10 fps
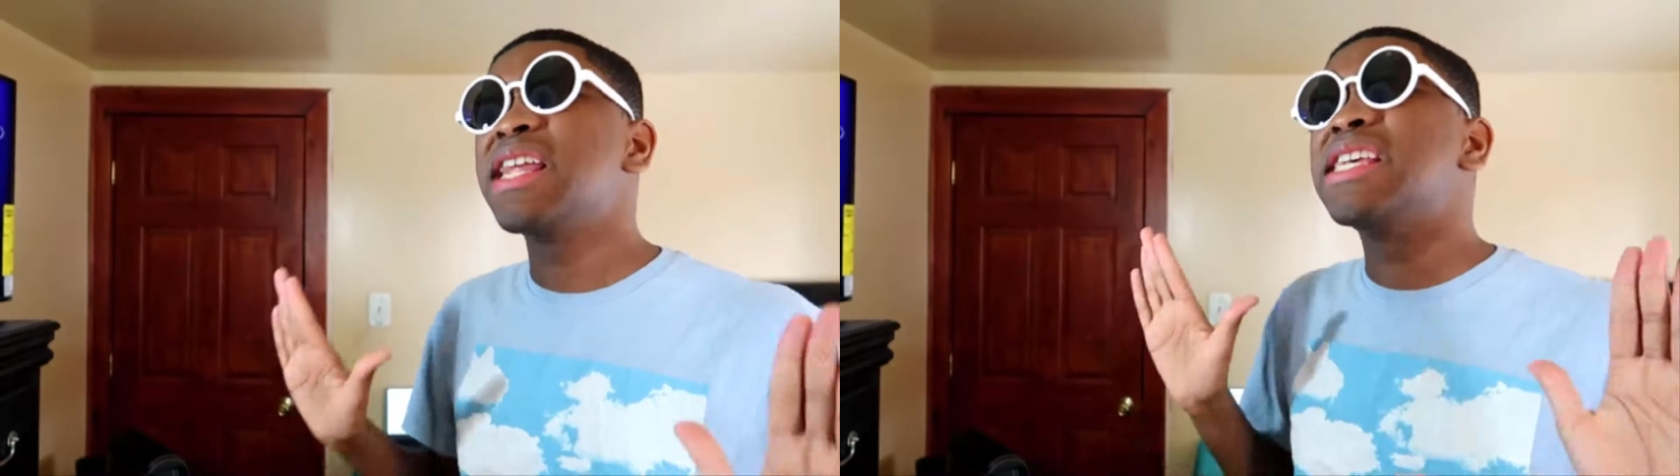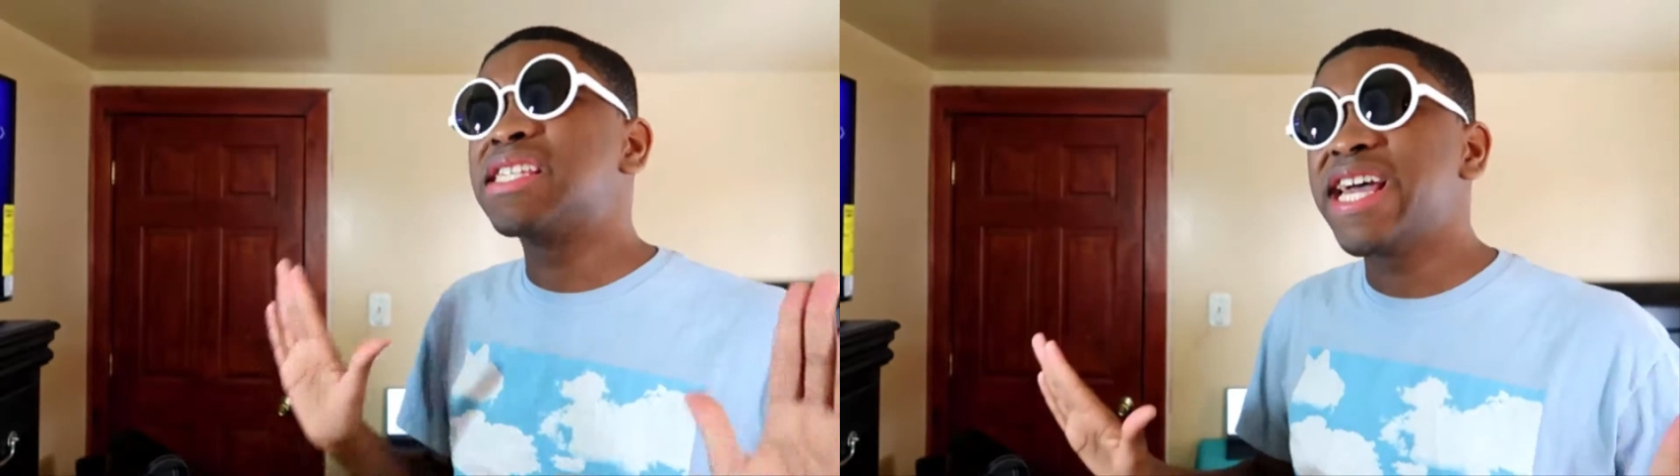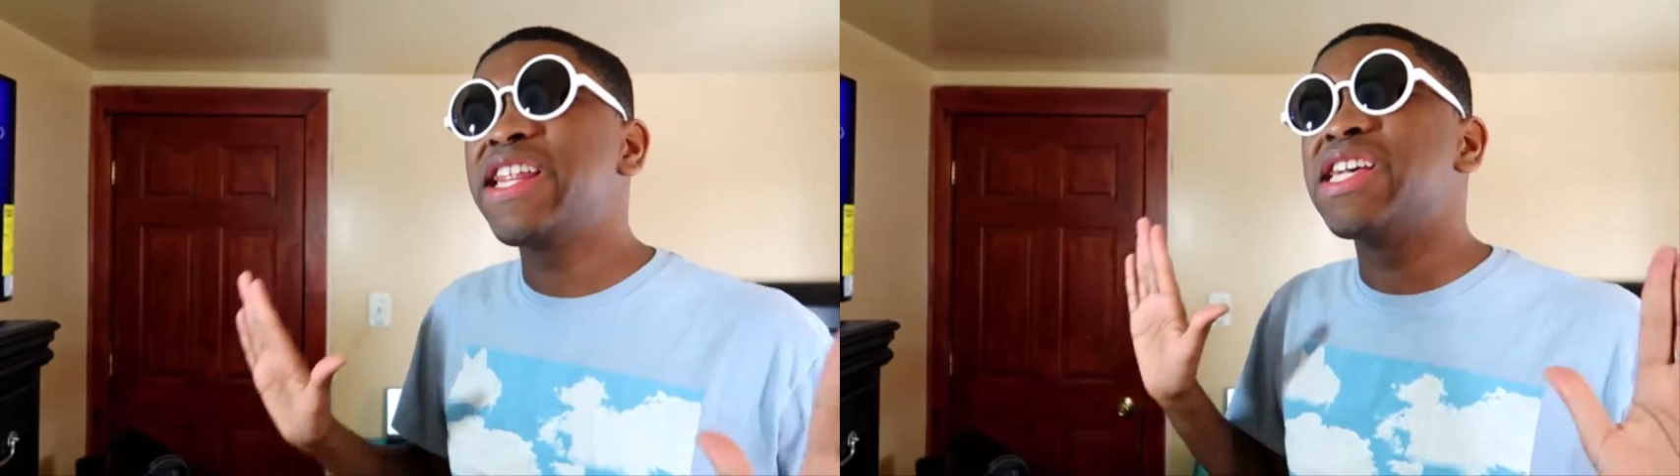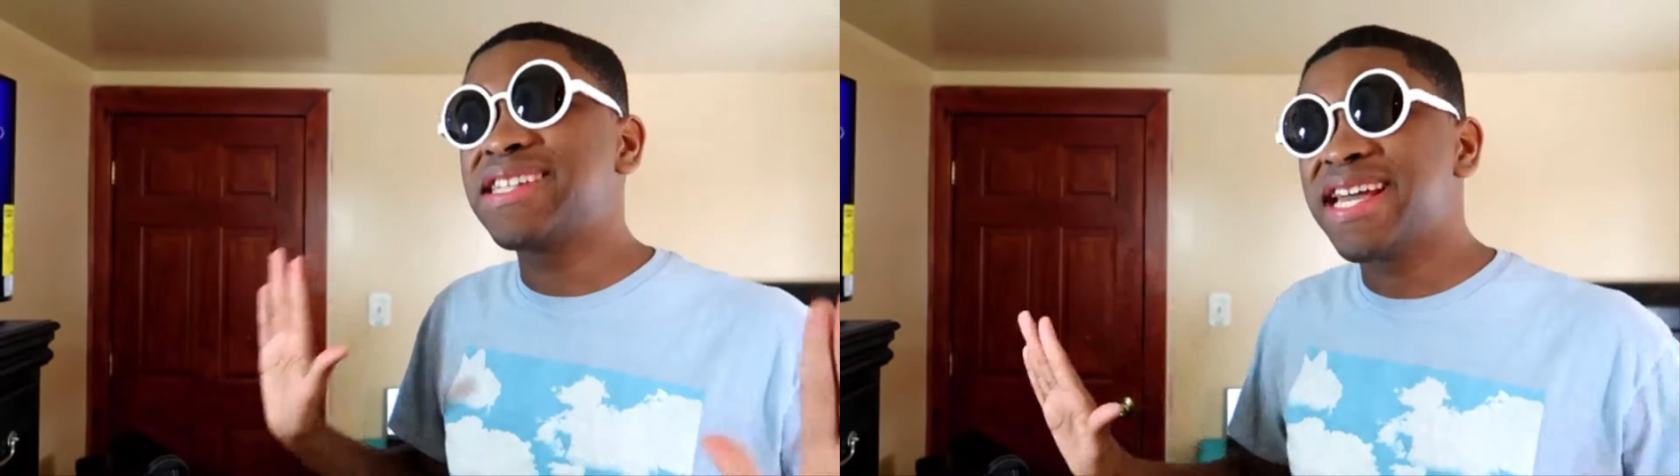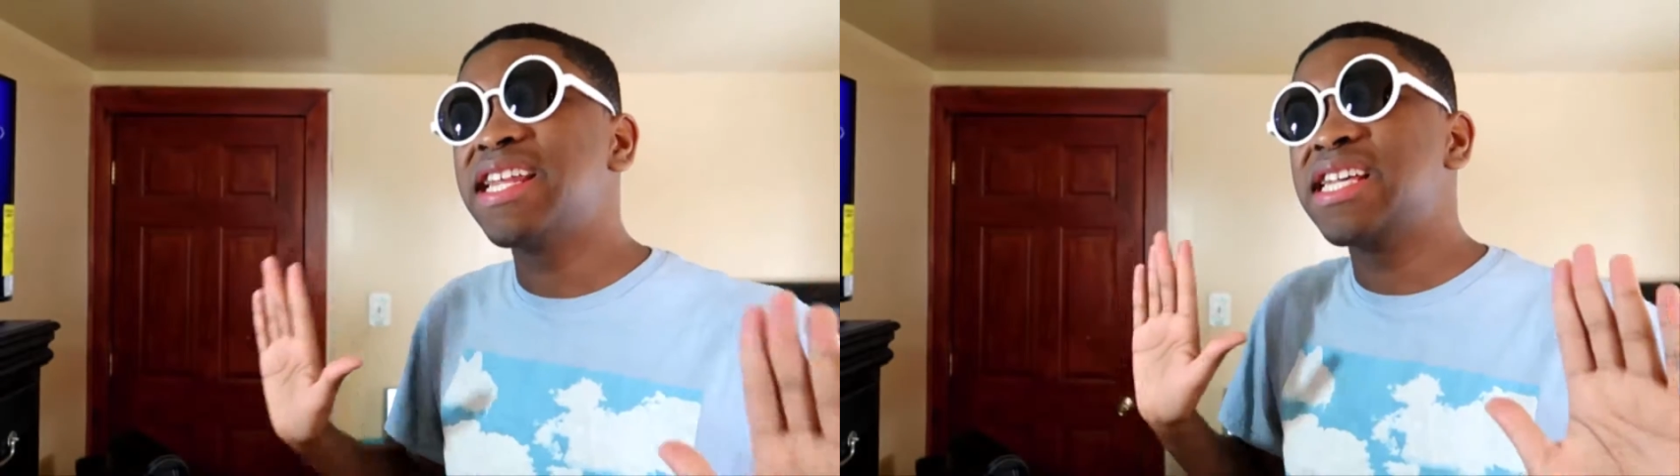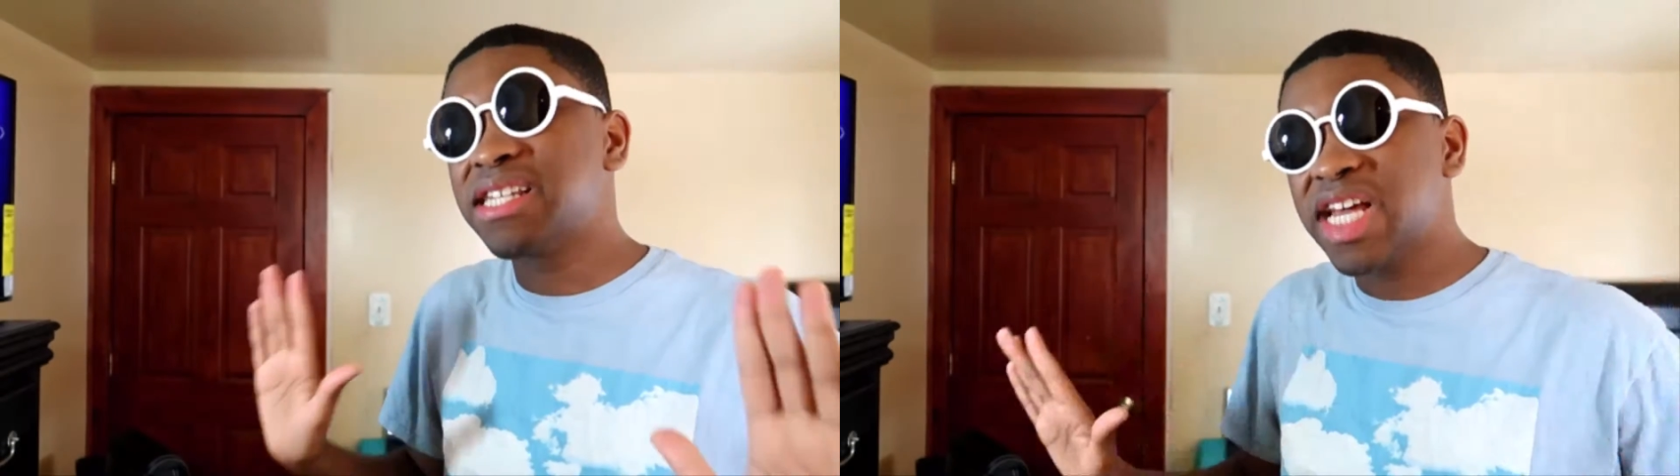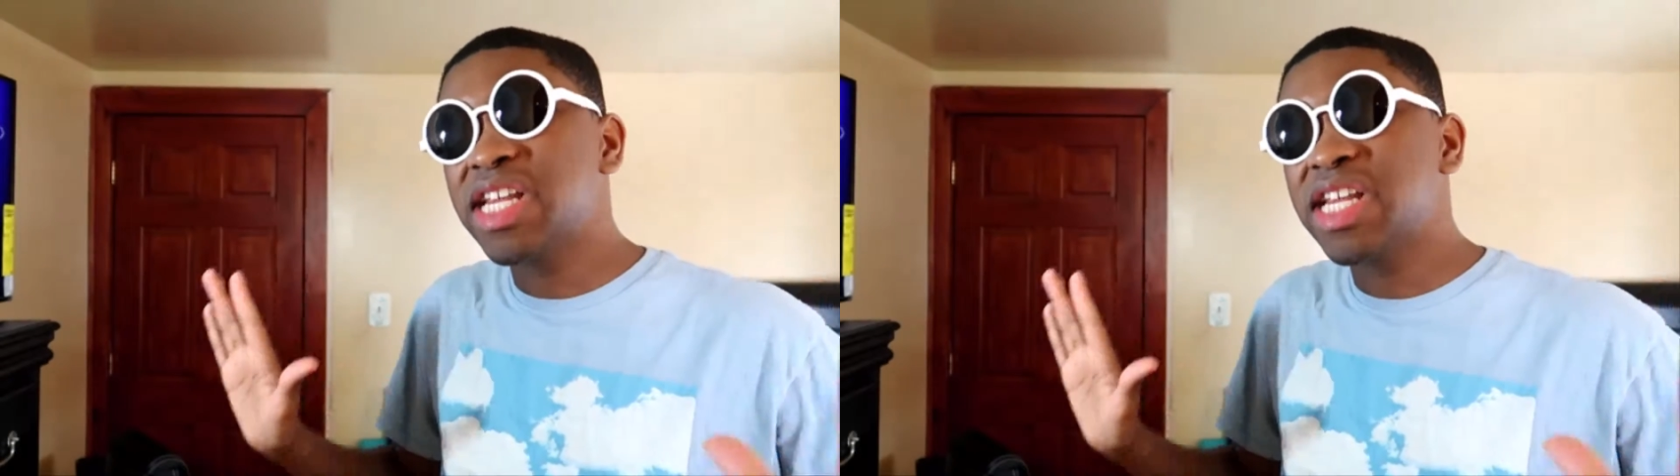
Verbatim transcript: ladies, ladies, ladies,